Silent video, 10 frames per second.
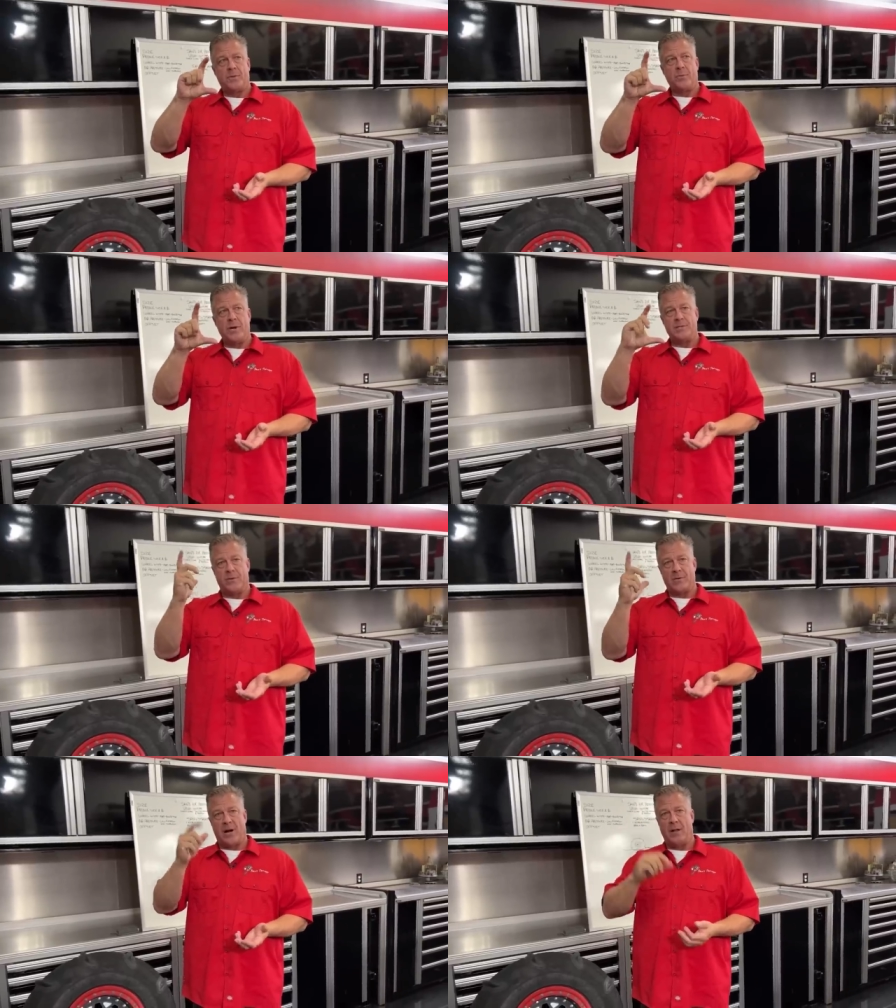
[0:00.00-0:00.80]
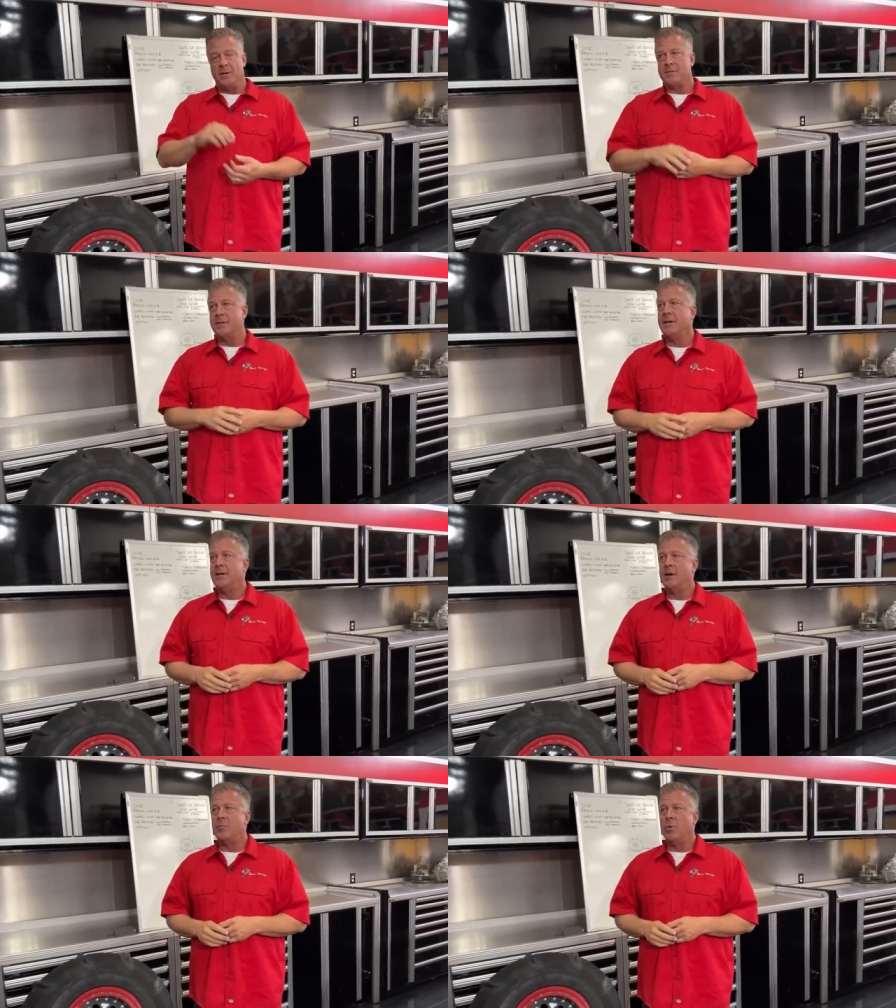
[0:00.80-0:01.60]
3s are the tallest.
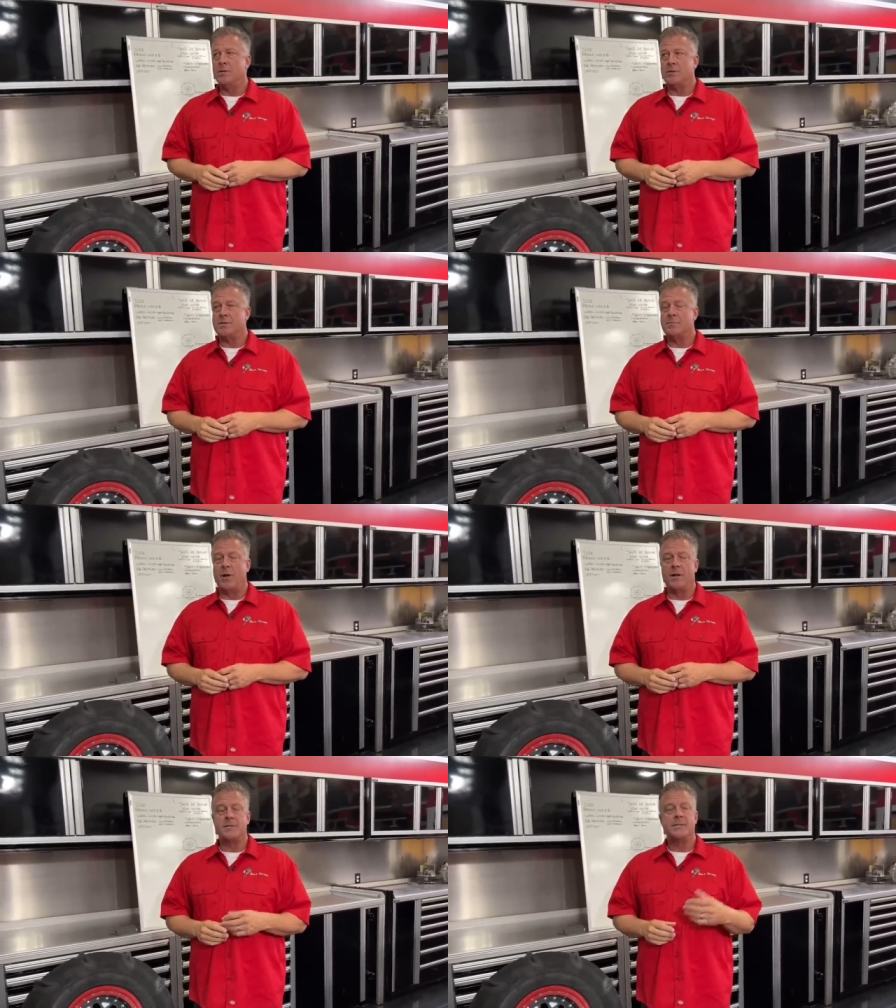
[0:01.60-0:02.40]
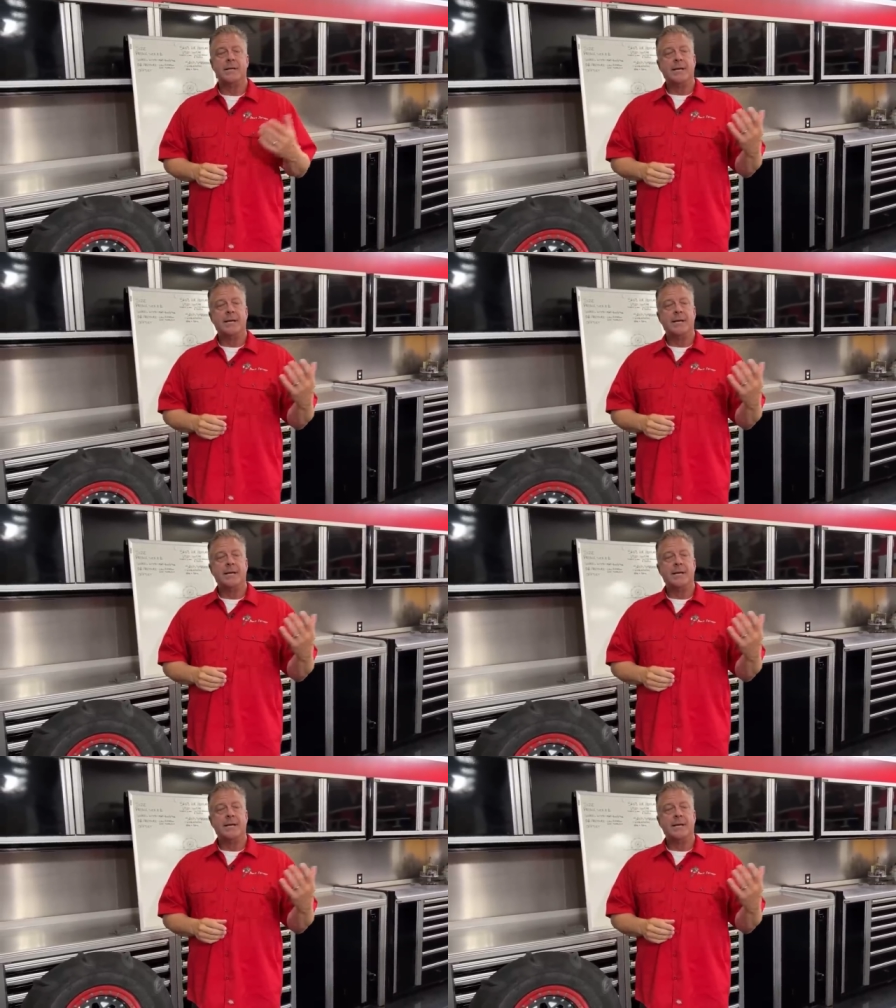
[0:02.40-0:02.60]
Number 1s are the smallest.